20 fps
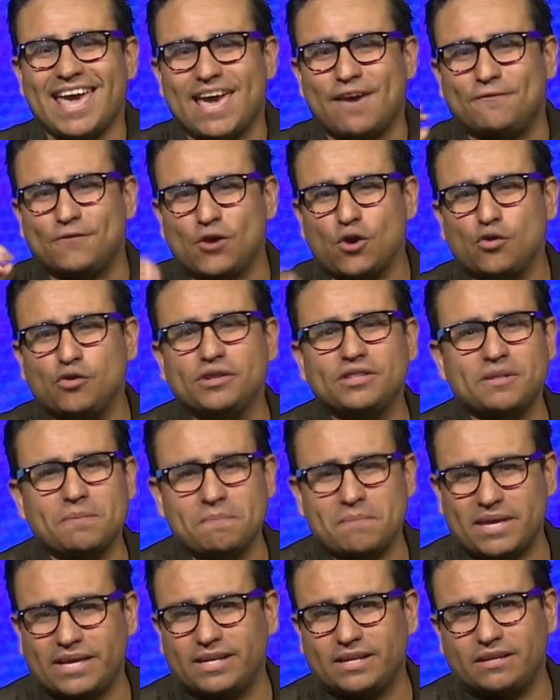If you're in the
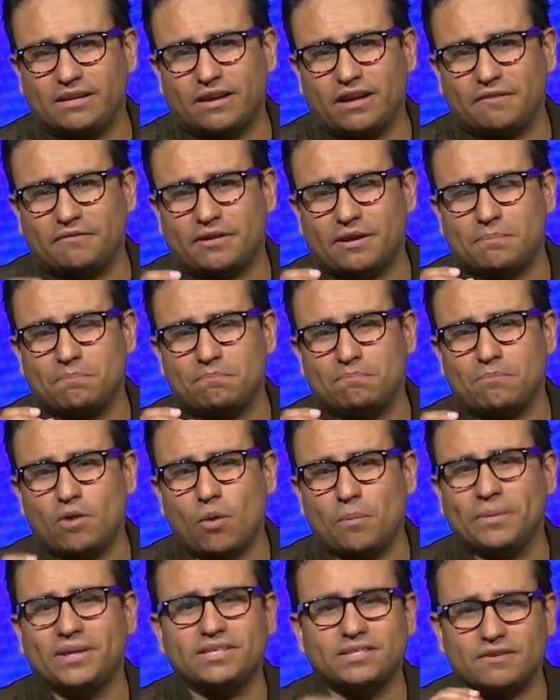middle of a
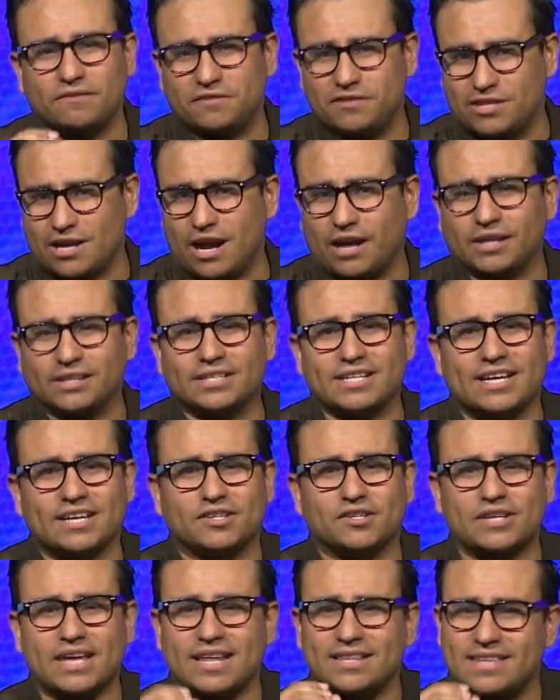moment of
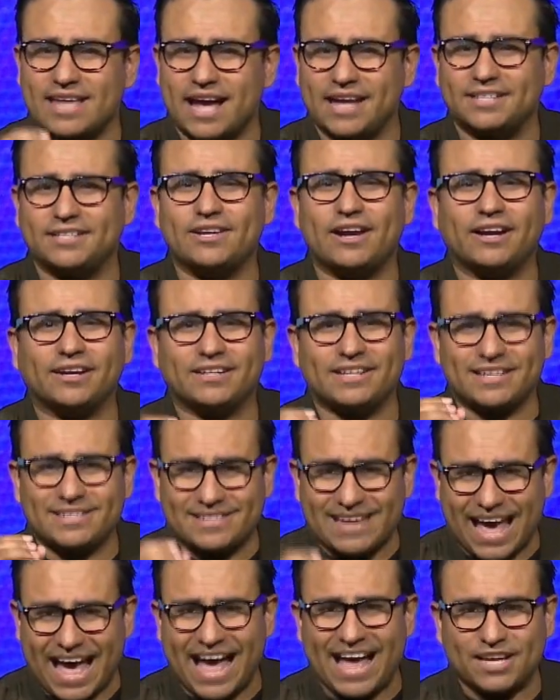darkness and that
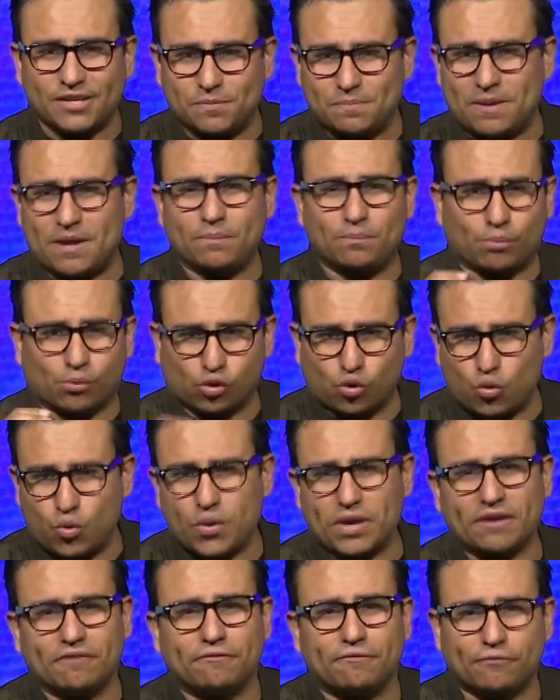darkness has been
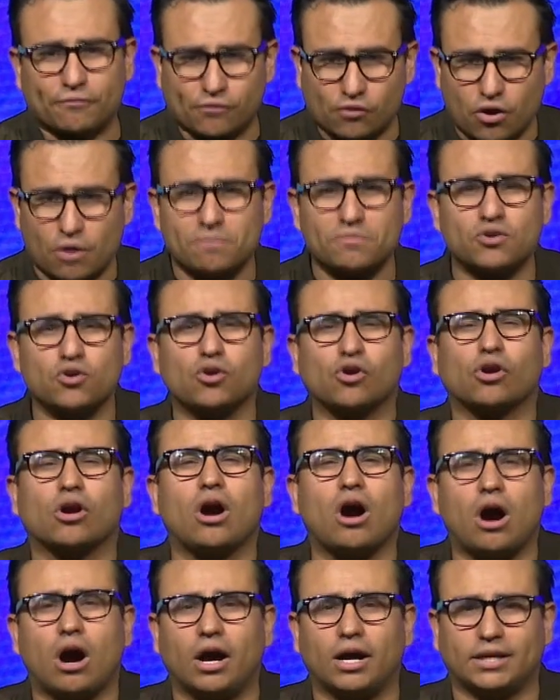brewing from your
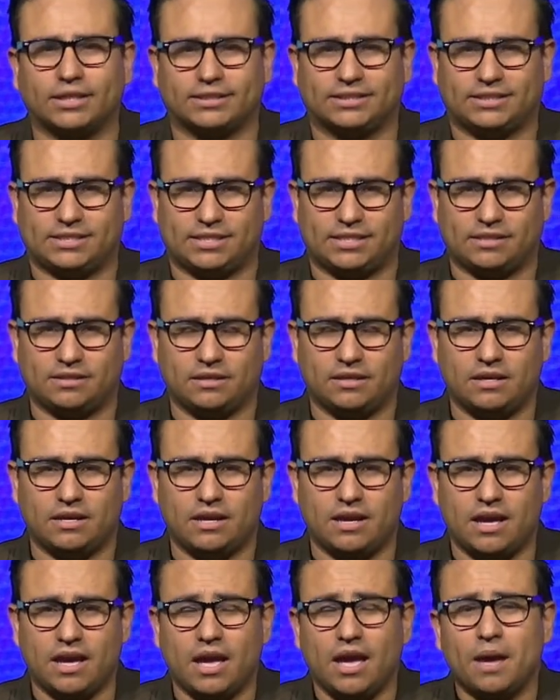heart,
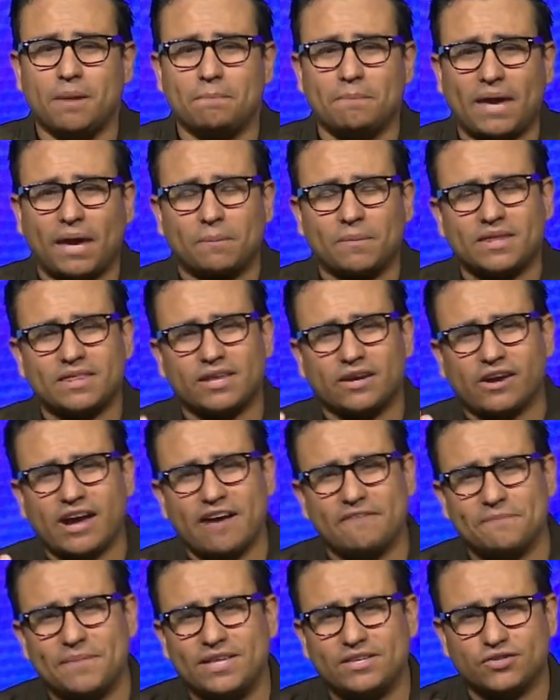maybe there
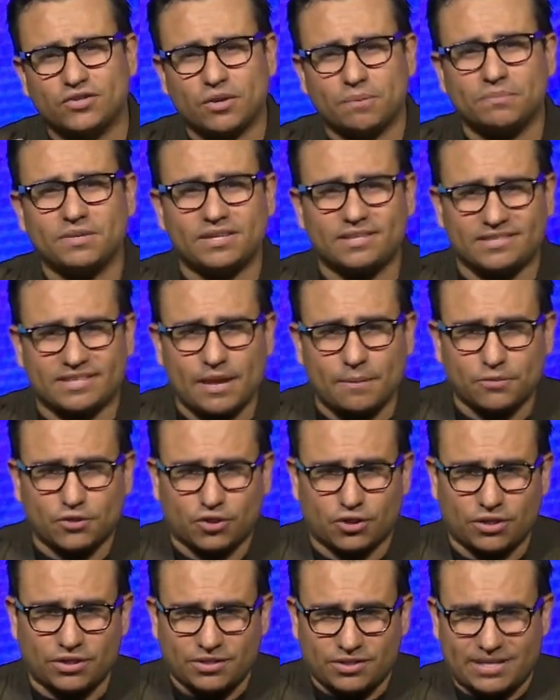have been some
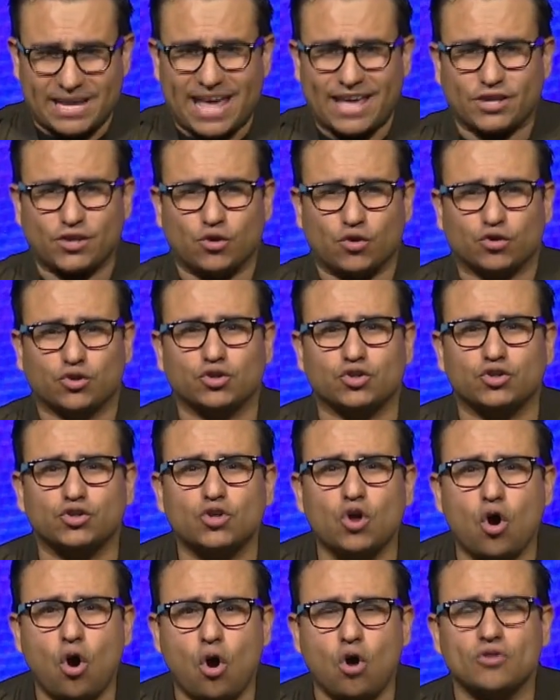deceptions in your
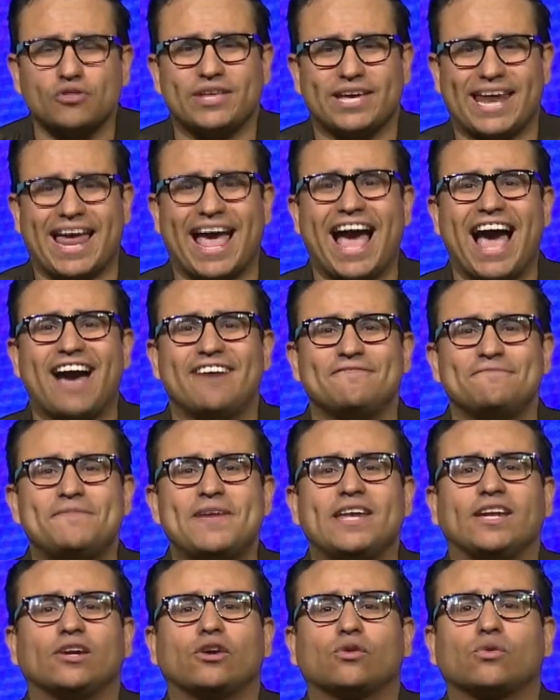soul that have
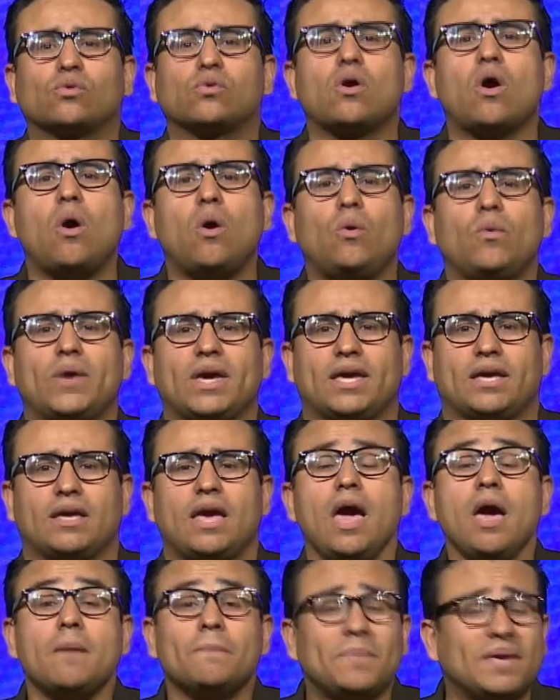been
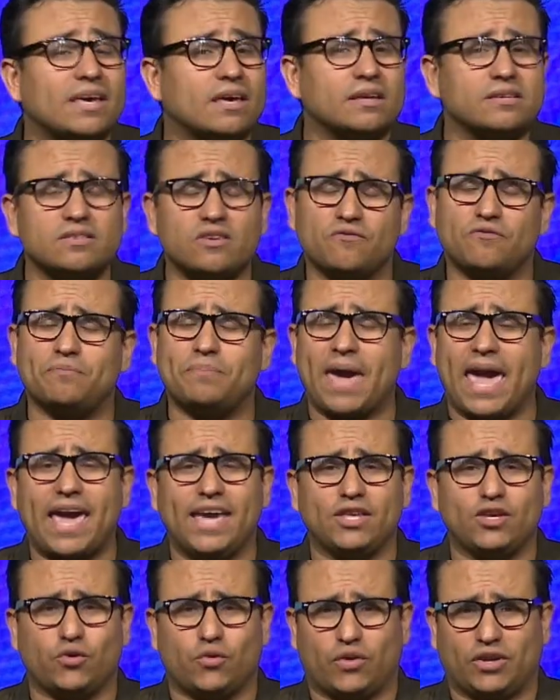growing because of
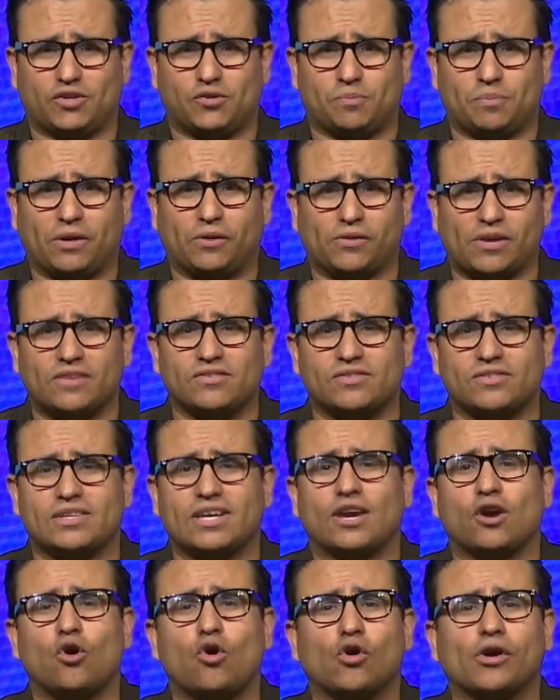pain you're
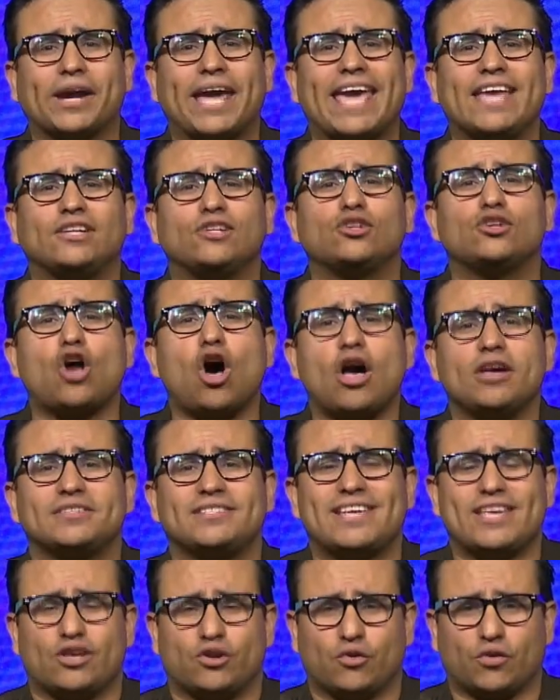experiencing or a
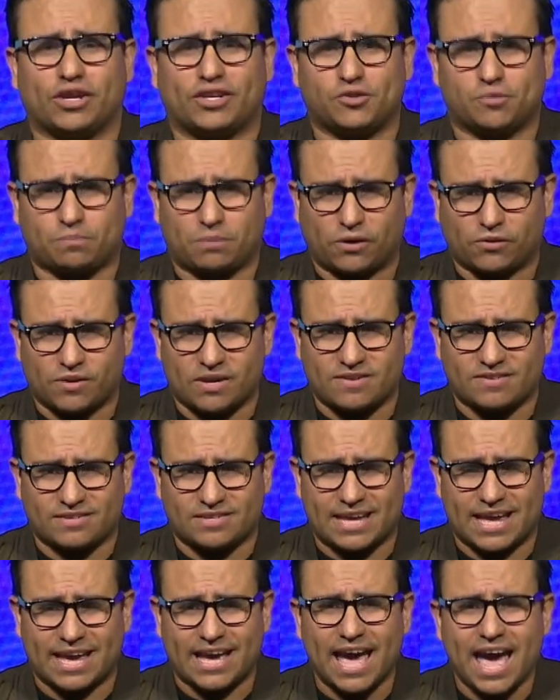loss that you're
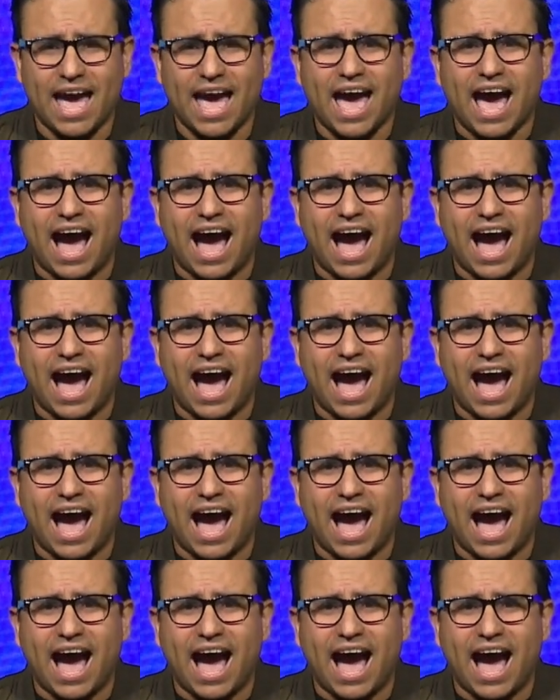experiencing.